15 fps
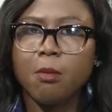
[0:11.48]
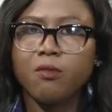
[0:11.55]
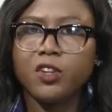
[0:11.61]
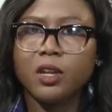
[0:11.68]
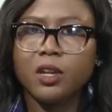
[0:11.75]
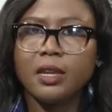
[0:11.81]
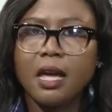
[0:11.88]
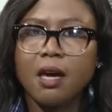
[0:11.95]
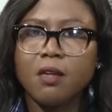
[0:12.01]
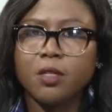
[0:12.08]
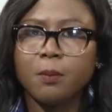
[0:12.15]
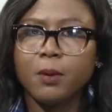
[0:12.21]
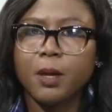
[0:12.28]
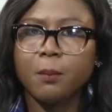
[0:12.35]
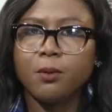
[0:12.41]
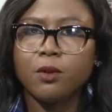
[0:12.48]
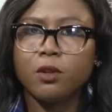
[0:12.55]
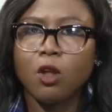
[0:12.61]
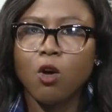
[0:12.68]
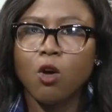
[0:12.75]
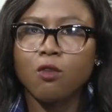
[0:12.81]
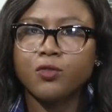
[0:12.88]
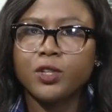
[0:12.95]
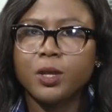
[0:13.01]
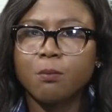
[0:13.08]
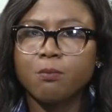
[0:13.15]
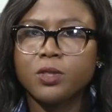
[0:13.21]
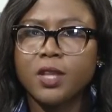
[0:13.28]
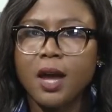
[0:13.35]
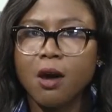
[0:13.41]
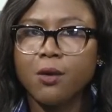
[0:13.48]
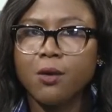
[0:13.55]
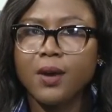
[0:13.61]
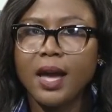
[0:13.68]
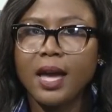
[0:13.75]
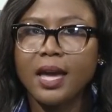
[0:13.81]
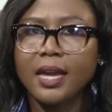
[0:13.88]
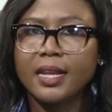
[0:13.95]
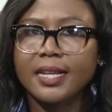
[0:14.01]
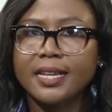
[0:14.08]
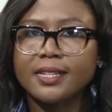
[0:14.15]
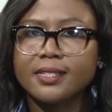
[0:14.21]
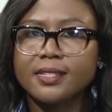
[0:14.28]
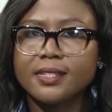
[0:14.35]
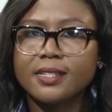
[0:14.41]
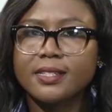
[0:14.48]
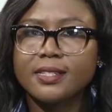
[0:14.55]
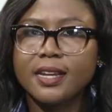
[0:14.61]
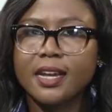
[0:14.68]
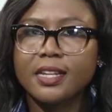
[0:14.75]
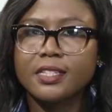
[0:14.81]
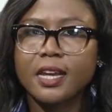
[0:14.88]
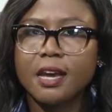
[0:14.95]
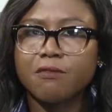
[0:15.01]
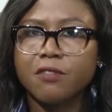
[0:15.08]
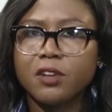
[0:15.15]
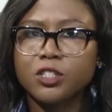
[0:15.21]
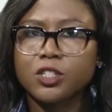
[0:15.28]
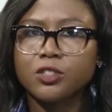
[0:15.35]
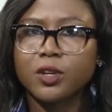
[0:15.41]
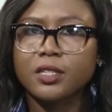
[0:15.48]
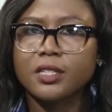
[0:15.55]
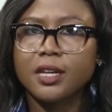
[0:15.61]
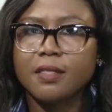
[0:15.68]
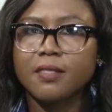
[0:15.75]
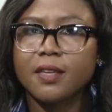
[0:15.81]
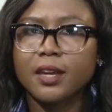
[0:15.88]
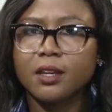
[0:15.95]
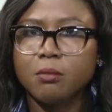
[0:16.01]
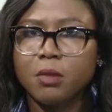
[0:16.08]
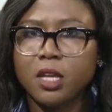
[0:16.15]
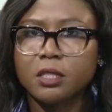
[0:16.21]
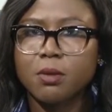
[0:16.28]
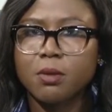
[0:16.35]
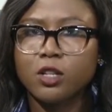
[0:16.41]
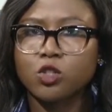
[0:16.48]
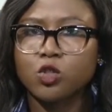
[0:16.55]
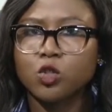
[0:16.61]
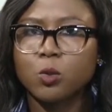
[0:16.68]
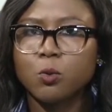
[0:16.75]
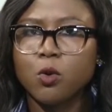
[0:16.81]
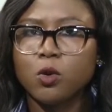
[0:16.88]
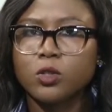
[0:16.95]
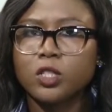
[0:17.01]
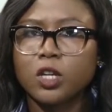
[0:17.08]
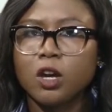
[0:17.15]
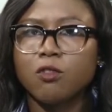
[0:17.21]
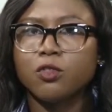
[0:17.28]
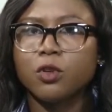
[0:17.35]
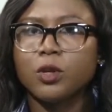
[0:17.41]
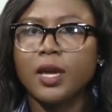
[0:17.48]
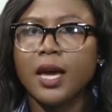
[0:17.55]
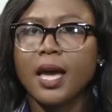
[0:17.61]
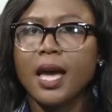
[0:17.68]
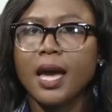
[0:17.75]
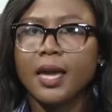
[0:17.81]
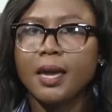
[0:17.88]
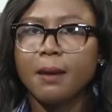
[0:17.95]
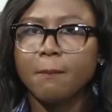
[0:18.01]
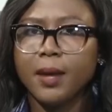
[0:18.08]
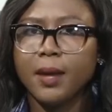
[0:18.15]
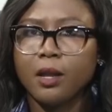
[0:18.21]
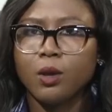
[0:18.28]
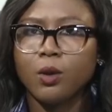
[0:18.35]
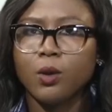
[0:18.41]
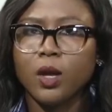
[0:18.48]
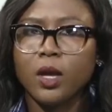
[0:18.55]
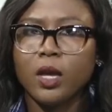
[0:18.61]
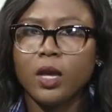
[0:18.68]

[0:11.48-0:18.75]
Moving on now, the people of Daura in Katsina State have reiterated their commitment to support Governor Yahaya Bello